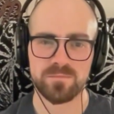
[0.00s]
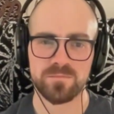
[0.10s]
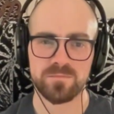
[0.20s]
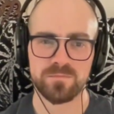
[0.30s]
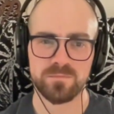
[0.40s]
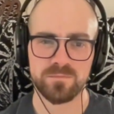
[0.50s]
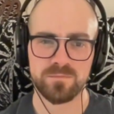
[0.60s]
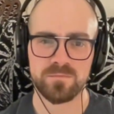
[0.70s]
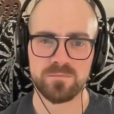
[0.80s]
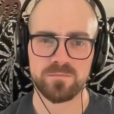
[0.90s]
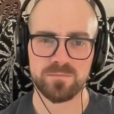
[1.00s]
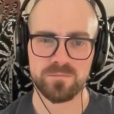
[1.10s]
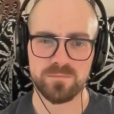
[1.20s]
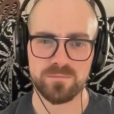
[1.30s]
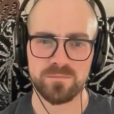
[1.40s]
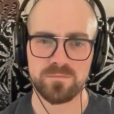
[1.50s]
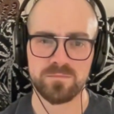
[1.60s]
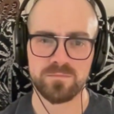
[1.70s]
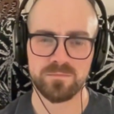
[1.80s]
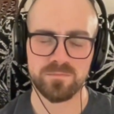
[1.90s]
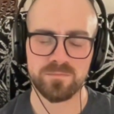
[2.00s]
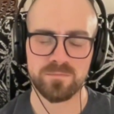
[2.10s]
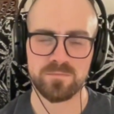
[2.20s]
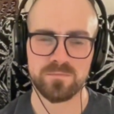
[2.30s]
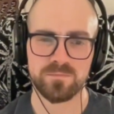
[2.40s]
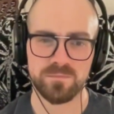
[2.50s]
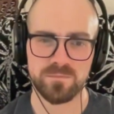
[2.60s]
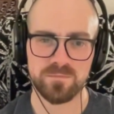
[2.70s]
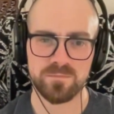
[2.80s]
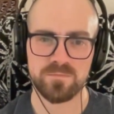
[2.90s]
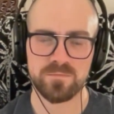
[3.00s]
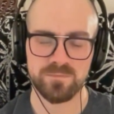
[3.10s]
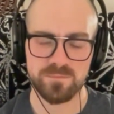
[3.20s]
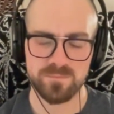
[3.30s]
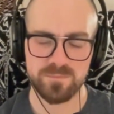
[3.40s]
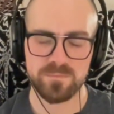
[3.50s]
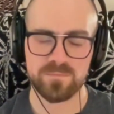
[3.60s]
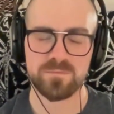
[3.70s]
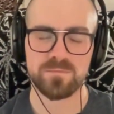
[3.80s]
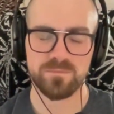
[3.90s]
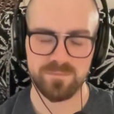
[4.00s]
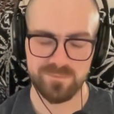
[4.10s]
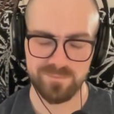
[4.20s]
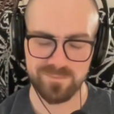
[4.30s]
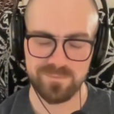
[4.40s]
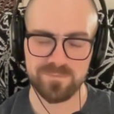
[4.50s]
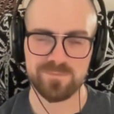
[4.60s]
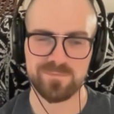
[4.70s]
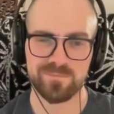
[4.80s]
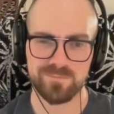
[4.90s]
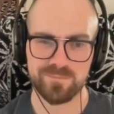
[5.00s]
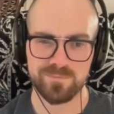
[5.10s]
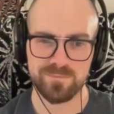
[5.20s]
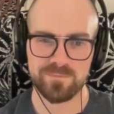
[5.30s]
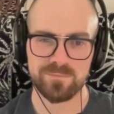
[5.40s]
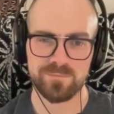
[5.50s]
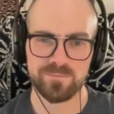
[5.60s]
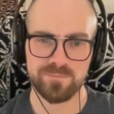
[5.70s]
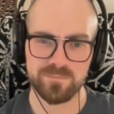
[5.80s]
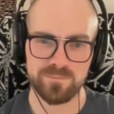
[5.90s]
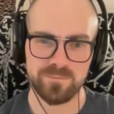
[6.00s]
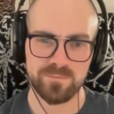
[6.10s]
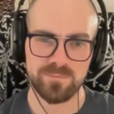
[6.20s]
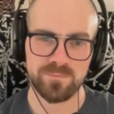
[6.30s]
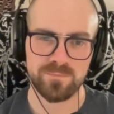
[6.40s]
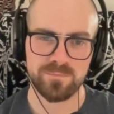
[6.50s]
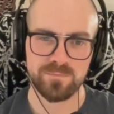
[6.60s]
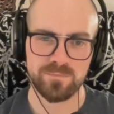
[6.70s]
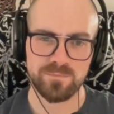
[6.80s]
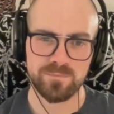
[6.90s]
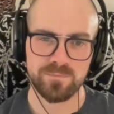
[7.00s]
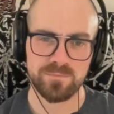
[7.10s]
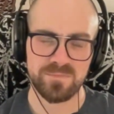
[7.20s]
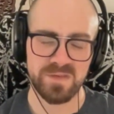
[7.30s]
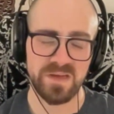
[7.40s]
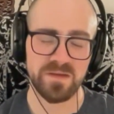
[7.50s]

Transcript: (silent)